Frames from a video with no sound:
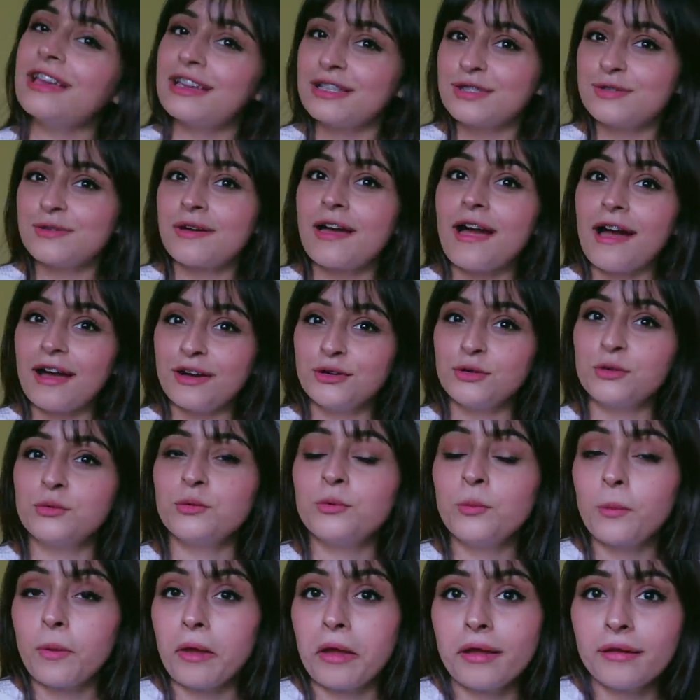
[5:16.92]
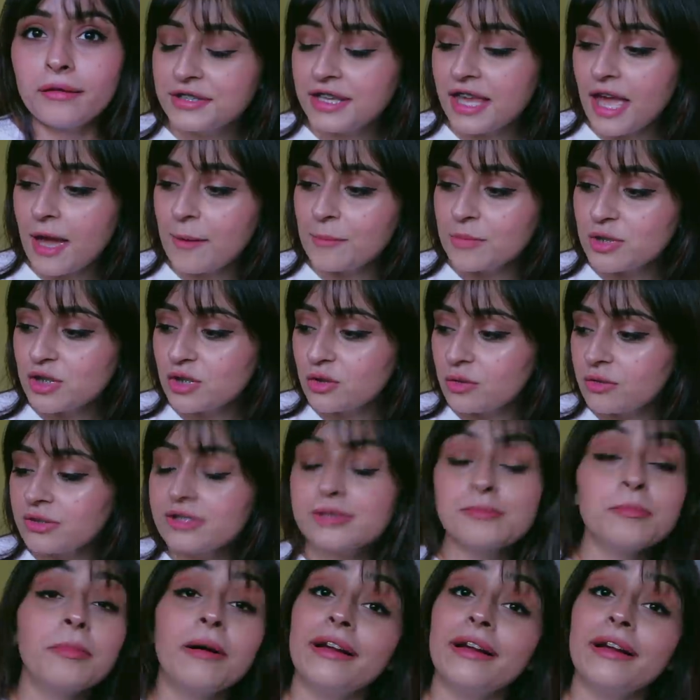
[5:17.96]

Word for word: that's why I don't wear camisoles.